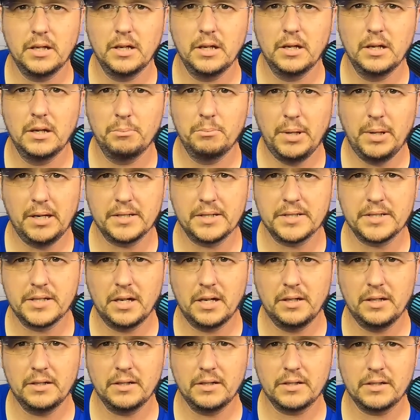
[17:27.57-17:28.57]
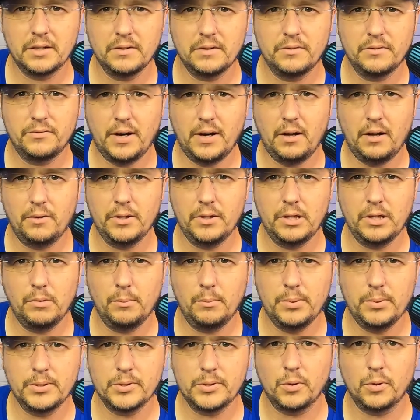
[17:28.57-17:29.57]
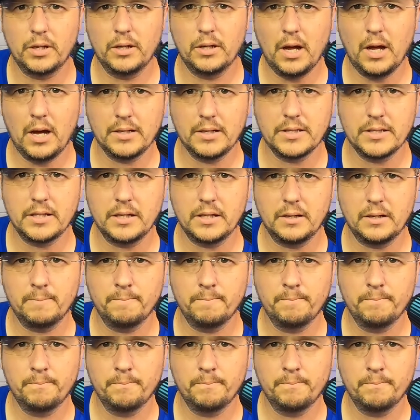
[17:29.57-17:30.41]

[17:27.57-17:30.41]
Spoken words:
Panasonic followed them up in 2019.